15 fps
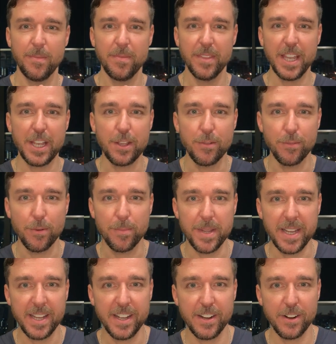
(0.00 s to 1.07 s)
Thank you for
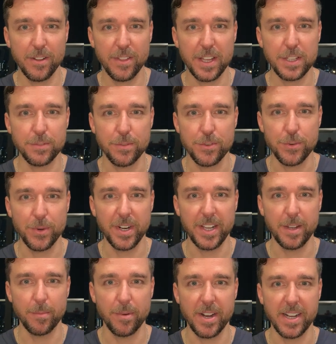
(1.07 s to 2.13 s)
being here. Thanks for joining
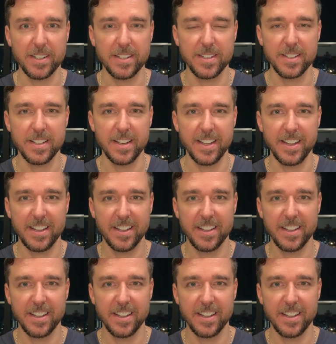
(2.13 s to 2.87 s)
in practice today.